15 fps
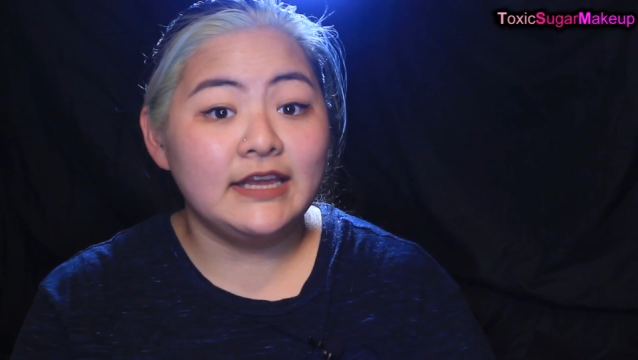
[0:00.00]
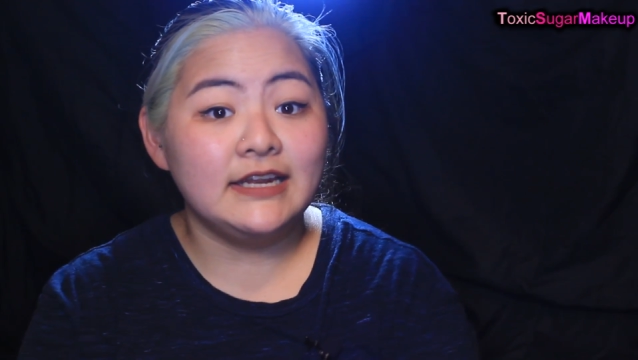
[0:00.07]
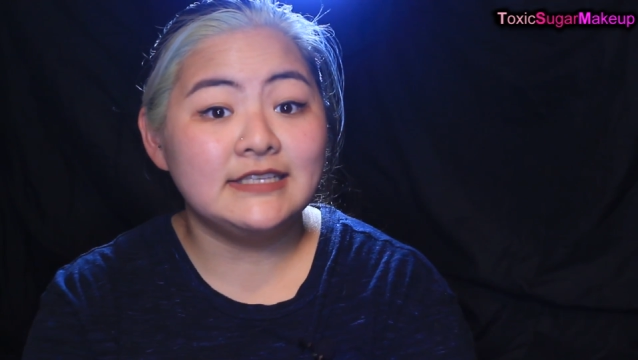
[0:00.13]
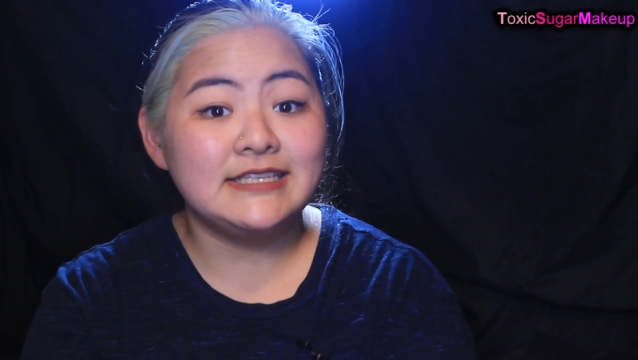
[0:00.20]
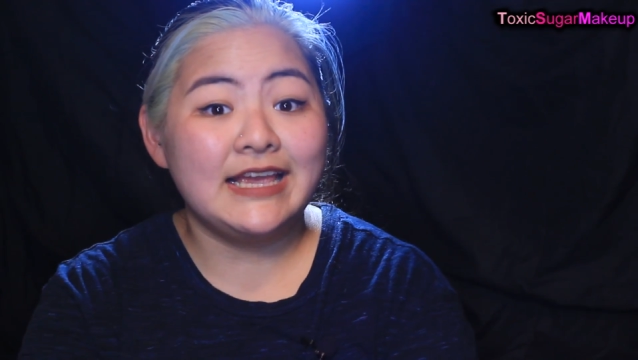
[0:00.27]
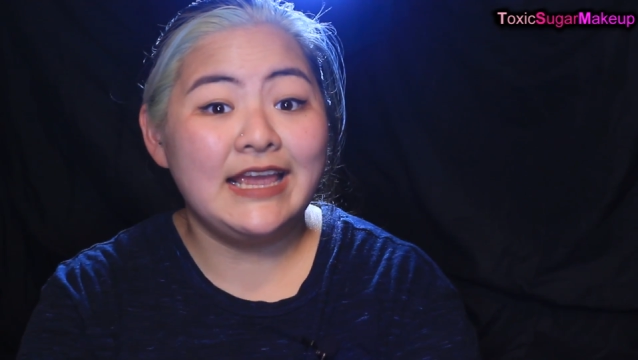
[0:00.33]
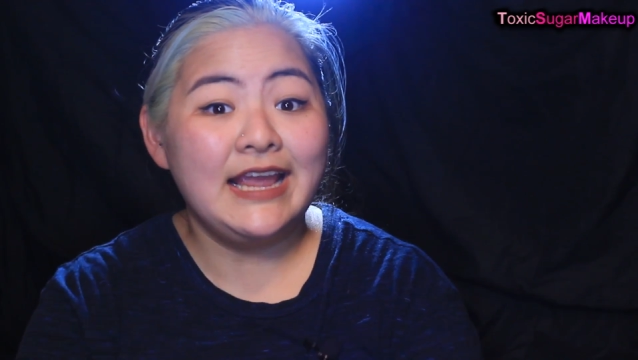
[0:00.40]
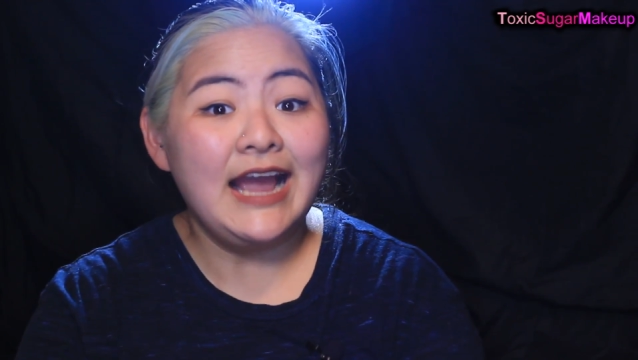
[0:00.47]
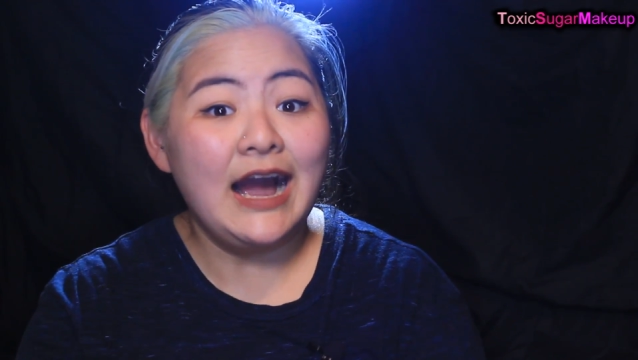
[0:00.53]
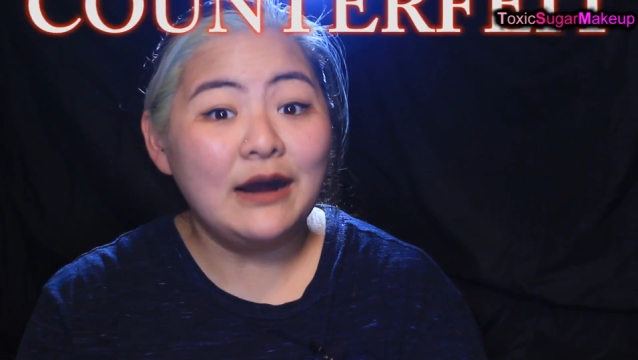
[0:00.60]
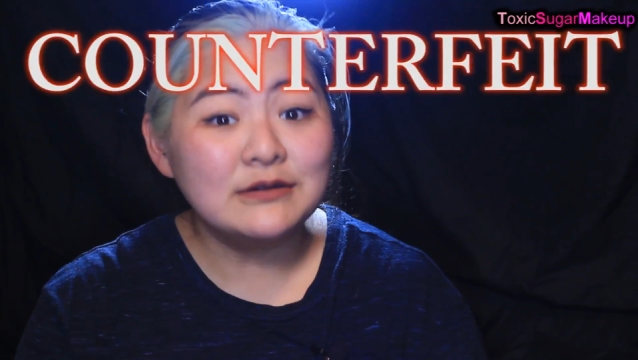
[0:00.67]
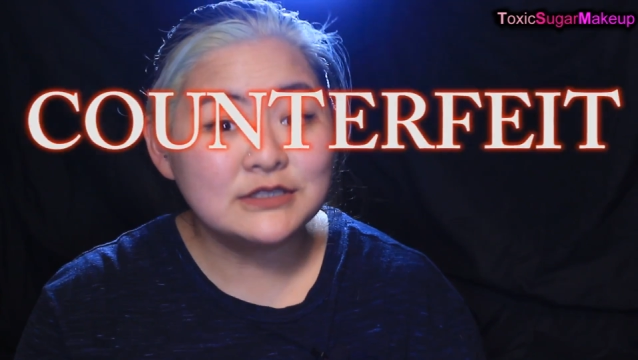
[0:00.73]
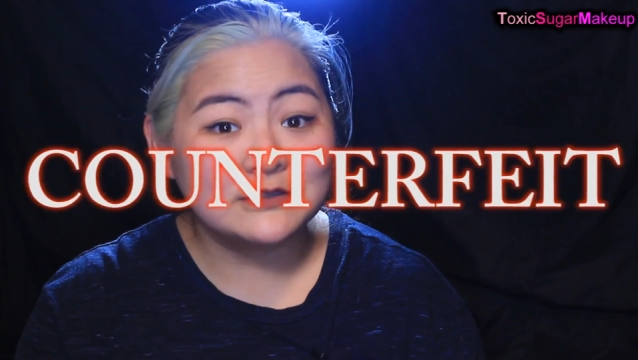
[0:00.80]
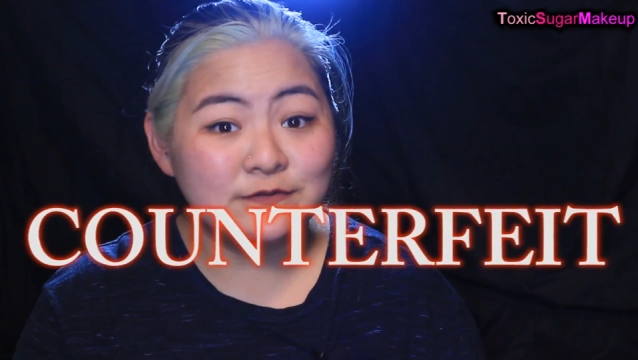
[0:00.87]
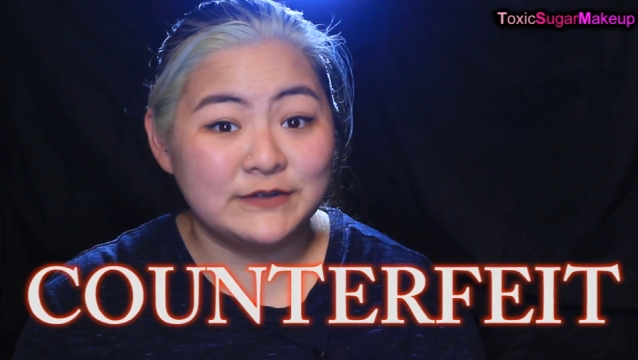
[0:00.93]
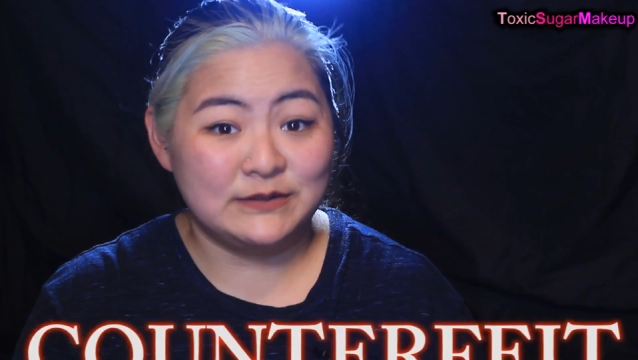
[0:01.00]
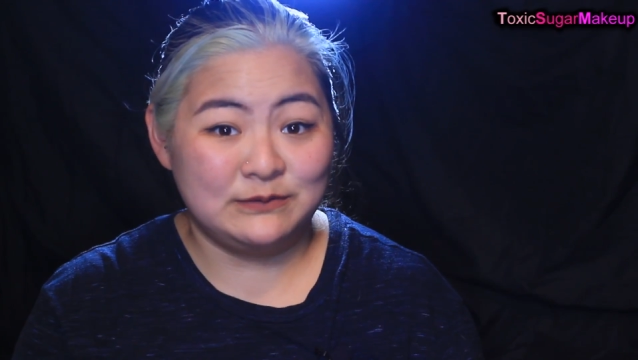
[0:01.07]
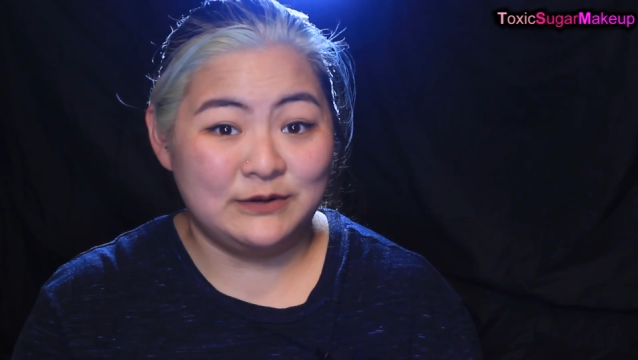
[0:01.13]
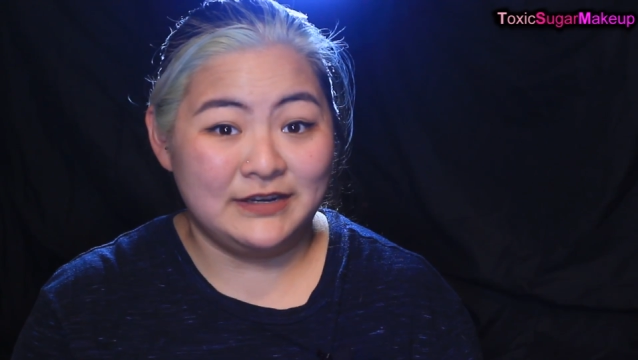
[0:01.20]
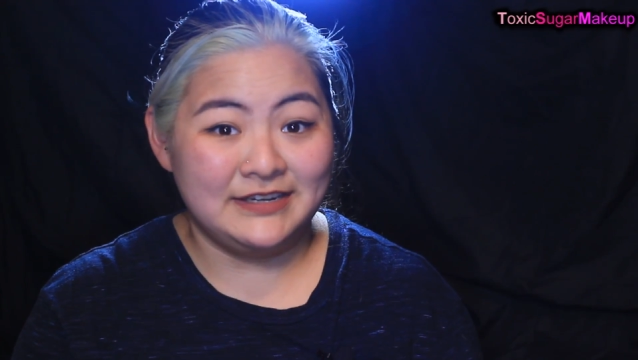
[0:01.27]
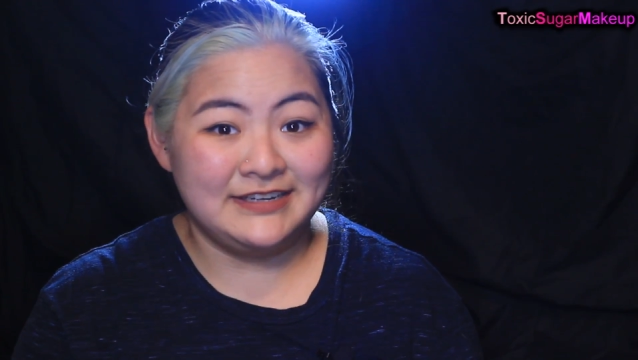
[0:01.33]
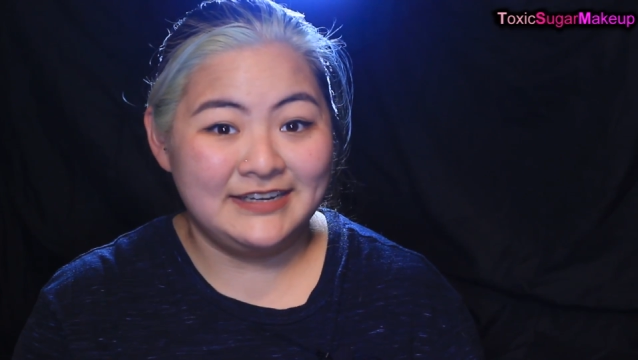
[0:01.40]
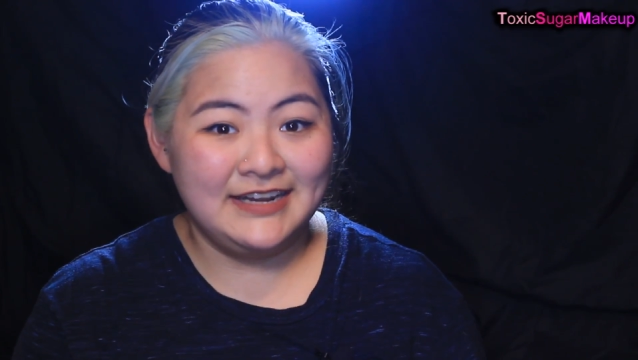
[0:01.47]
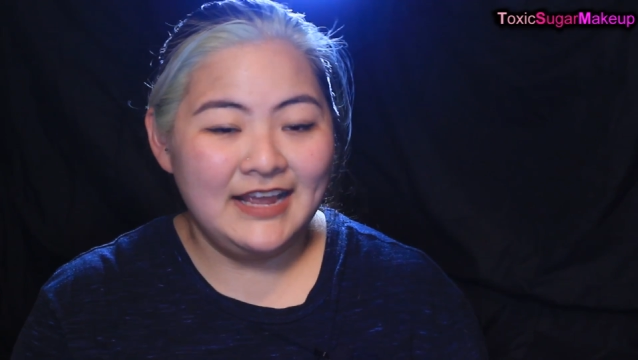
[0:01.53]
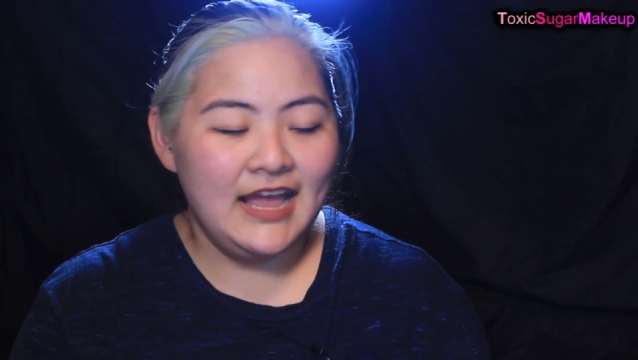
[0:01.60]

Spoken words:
It is a counterfeit one.